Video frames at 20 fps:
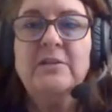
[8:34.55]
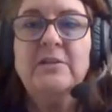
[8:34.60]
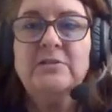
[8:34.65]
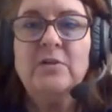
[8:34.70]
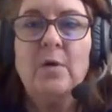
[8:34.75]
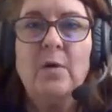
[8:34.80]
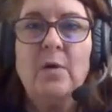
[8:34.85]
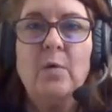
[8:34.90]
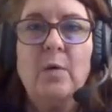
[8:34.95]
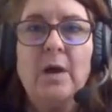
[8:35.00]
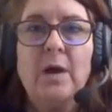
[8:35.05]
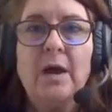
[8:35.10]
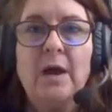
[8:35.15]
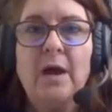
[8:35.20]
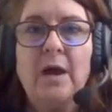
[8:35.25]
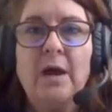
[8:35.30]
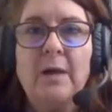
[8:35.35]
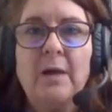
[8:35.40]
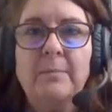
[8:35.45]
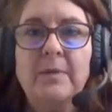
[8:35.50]
So,
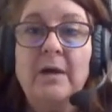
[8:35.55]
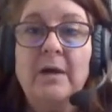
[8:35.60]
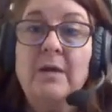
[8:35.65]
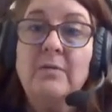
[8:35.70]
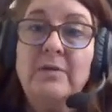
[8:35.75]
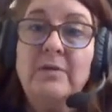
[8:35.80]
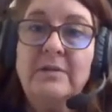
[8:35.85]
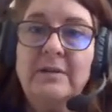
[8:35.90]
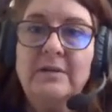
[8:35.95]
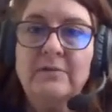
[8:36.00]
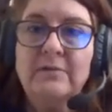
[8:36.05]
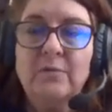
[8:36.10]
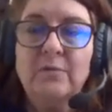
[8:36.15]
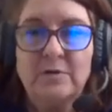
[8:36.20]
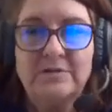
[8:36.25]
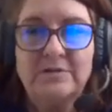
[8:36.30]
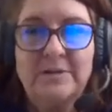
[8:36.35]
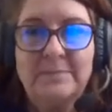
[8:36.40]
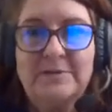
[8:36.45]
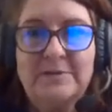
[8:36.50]
oh, and then of
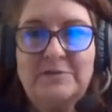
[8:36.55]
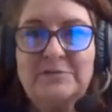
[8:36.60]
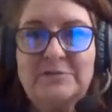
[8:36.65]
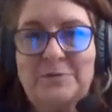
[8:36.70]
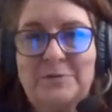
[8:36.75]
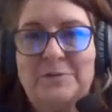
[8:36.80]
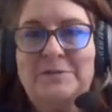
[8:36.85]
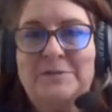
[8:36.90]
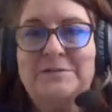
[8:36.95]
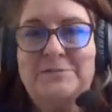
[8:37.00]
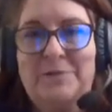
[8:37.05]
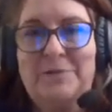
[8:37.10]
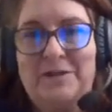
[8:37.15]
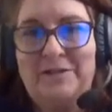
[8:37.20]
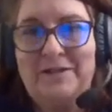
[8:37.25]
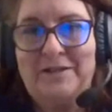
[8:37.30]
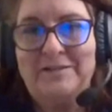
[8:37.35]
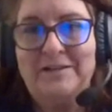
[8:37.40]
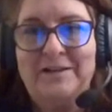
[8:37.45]
course I'm in school as well.